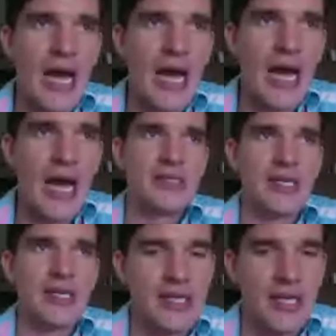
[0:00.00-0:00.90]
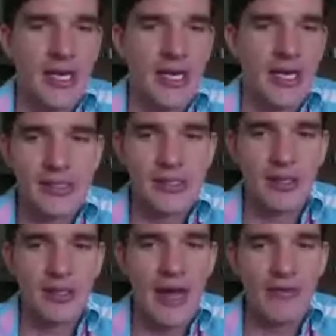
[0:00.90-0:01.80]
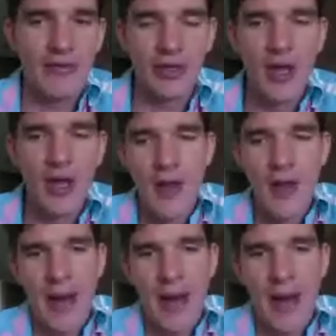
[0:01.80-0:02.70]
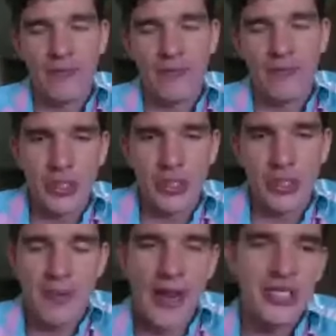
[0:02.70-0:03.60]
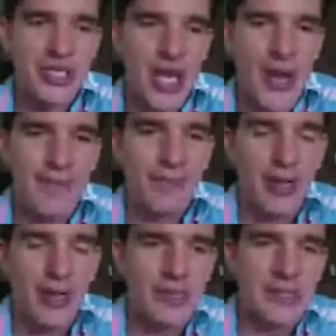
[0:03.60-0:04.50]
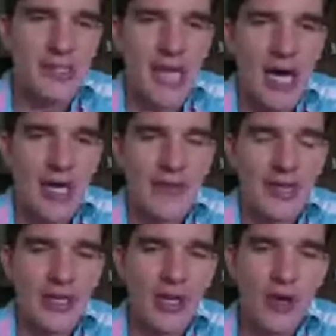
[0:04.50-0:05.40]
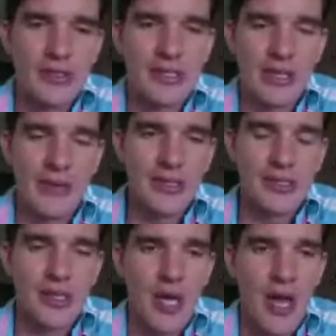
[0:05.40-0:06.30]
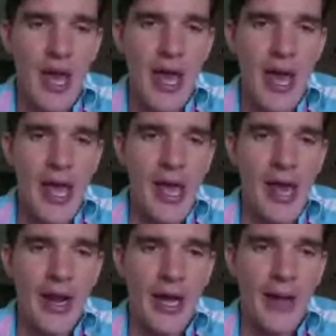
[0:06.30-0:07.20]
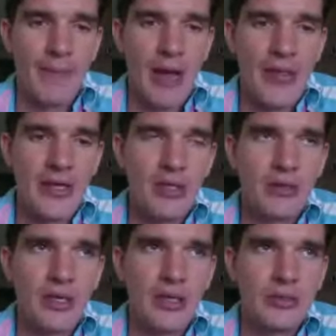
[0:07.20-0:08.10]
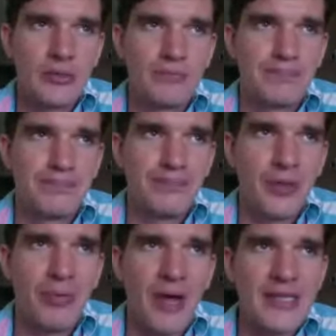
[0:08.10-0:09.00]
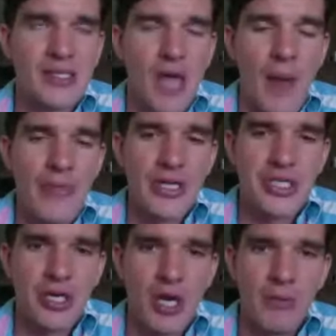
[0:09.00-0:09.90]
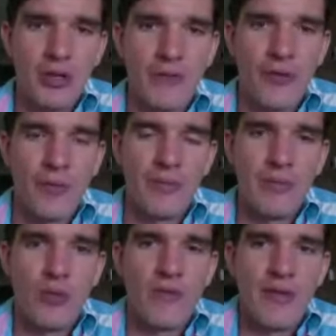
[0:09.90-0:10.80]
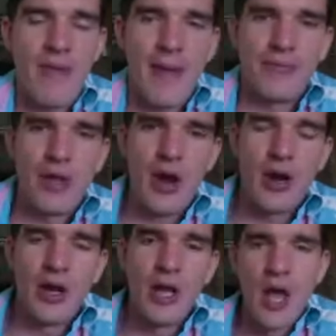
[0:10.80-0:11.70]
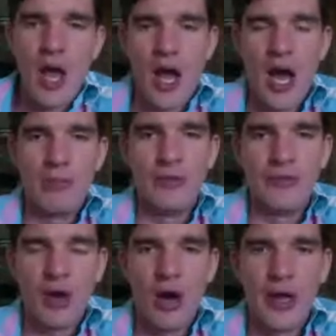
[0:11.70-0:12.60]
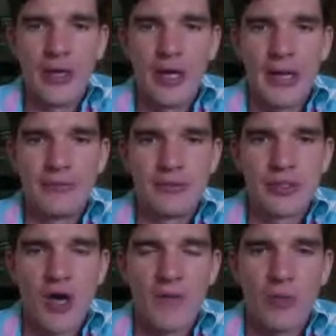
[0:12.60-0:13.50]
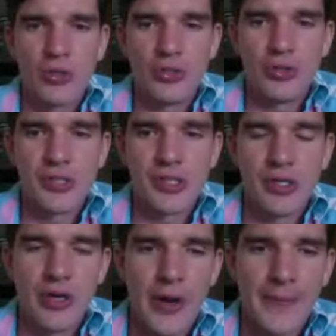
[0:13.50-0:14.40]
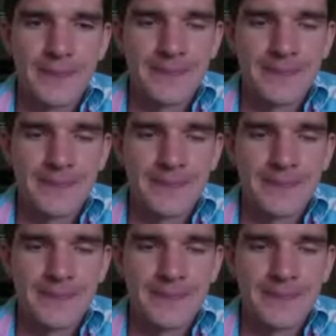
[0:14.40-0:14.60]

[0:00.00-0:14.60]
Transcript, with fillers: your 6'10, 6'11 power forward who can jump out of the gym, but he's going to be solid. I think he knows his limits. And um, I think he'll, he'll, he'll play some this year, but look for him to be more of an impact player uh, moving on uh, sophomore, junior, senior year.